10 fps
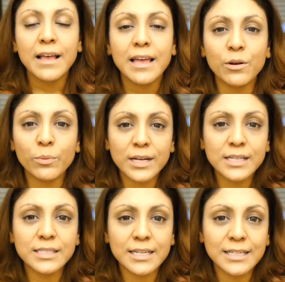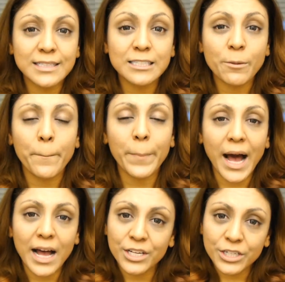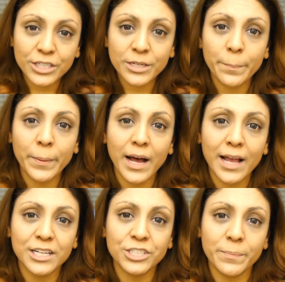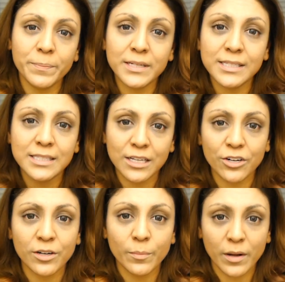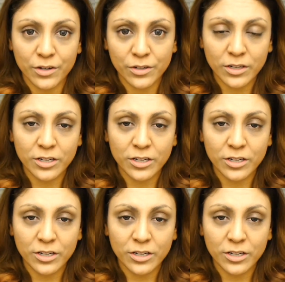It was inspired by a Japanese singer and model.